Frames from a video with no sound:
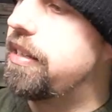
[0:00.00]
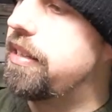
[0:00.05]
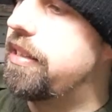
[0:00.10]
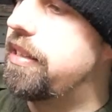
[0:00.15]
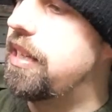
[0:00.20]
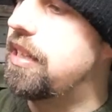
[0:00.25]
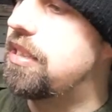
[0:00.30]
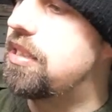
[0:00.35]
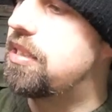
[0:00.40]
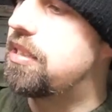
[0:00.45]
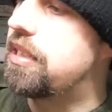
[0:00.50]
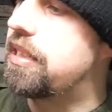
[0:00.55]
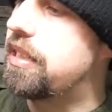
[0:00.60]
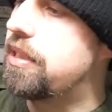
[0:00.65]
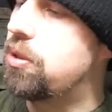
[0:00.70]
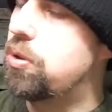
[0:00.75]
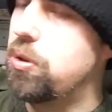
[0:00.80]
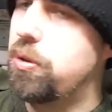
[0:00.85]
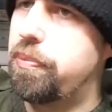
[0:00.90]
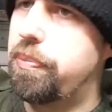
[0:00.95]
That
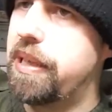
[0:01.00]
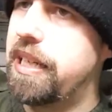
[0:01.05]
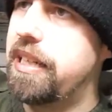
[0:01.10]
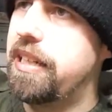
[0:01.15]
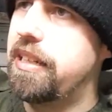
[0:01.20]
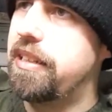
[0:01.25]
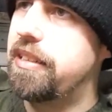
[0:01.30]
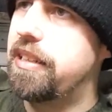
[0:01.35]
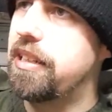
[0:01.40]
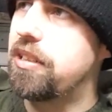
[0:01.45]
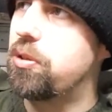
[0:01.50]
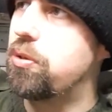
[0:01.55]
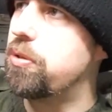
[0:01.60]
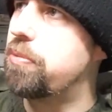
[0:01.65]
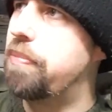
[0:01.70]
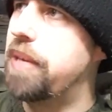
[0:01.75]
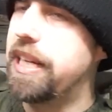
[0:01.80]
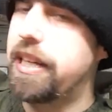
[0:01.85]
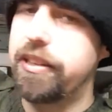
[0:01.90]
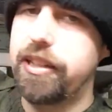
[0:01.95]
could
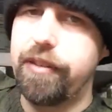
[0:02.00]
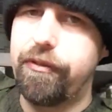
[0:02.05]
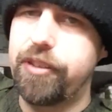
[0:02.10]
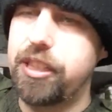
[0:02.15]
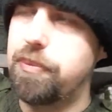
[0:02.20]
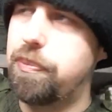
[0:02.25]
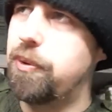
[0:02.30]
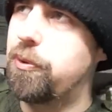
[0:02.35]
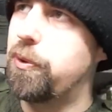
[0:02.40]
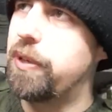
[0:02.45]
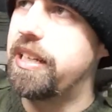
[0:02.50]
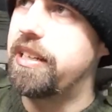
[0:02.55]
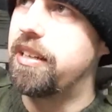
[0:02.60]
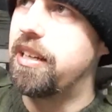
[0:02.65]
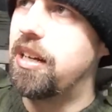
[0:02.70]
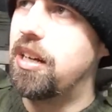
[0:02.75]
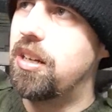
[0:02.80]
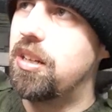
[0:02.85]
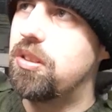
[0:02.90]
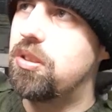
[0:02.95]
make a difference between
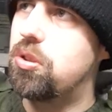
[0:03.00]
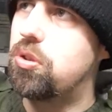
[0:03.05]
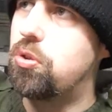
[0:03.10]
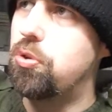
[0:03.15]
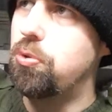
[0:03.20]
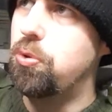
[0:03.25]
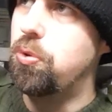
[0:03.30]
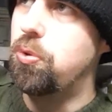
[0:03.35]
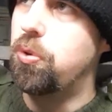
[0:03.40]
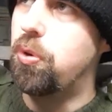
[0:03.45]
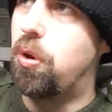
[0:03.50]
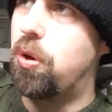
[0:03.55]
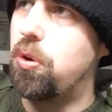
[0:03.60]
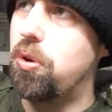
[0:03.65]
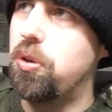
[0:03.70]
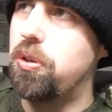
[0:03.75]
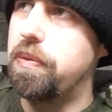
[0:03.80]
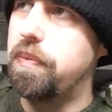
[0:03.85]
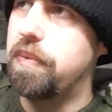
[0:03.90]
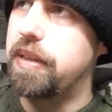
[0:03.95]
2
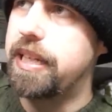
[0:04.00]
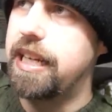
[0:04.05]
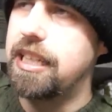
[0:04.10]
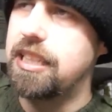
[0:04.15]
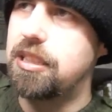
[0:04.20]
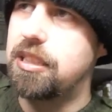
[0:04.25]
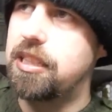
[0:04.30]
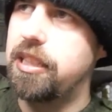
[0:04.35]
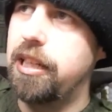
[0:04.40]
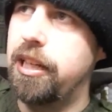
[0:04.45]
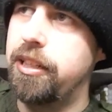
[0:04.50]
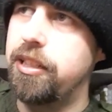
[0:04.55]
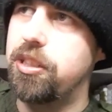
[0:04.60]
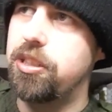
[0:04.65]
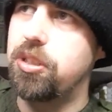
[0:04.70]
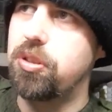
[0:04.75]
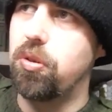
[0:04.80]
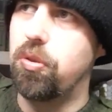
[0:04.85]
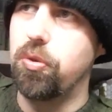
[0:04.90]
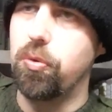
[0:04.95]
whole gas
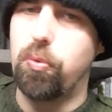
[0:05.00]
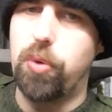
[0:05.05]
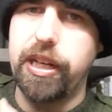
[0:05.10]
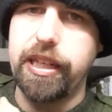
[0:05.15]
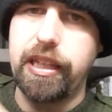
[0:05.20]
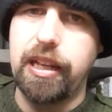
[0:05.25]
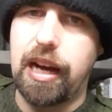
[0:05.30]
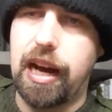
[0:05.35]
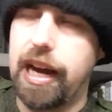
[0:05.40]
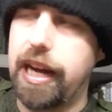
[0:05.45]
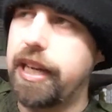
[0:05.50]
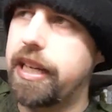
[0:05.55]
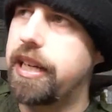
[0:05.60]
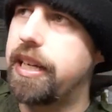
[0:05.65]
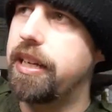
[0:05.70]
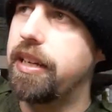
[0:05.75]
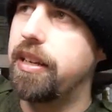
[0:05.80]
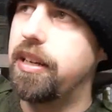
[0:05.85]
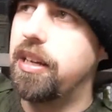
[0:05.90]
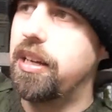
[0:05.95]
cylinders on one
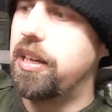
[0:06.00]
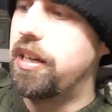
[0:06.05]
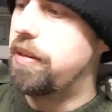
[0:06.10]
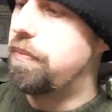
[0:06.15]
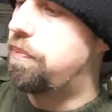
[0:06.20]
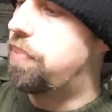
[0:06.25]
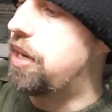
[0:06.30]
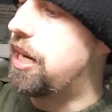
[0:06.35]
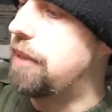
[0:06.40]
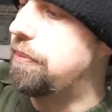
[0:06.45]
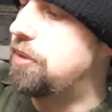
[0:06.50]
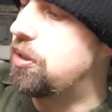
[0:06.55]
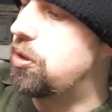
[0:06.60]
hike, perhaps.